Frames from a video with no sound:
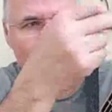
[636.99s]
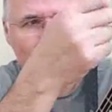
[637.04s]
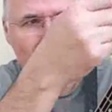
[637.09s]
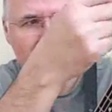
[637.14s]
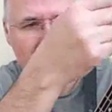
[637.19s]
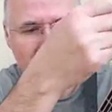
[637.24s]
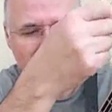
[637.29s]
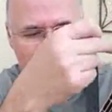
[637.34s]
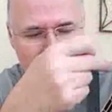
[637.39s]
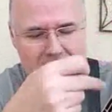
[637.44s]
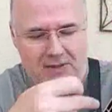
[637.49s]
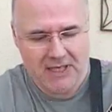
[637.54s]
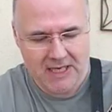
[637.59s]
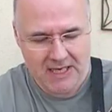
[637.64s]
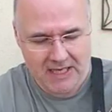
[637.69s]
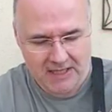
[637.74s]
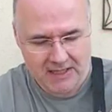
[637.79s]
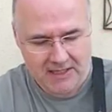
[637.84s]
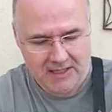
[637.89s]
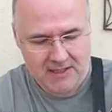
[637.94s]
worse down
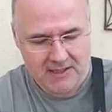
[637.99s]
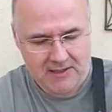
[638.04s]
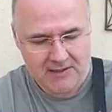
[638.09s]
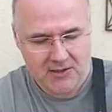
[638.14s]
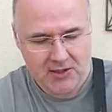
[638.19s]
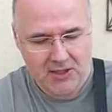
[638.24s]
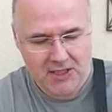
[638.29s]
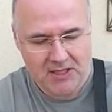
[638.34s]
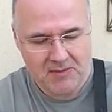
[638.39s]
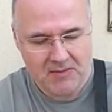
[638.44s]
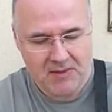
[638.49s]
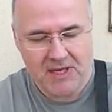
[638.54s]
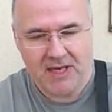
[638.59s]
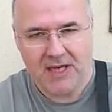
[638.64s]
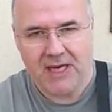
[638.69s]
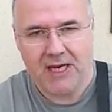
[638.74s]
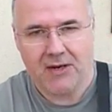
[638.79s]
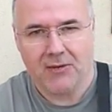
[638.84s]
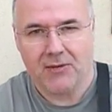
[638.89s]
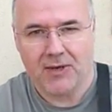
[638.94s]
here, tiny
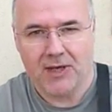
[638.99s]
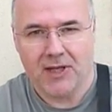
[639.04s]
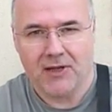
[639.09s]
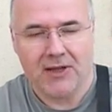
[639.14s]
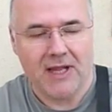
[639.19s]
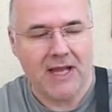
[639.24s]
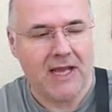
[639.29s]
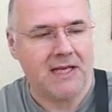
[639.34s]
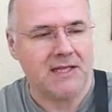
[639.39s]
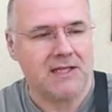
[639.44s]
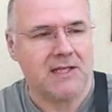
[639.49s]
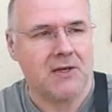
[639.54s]
bit here and none there.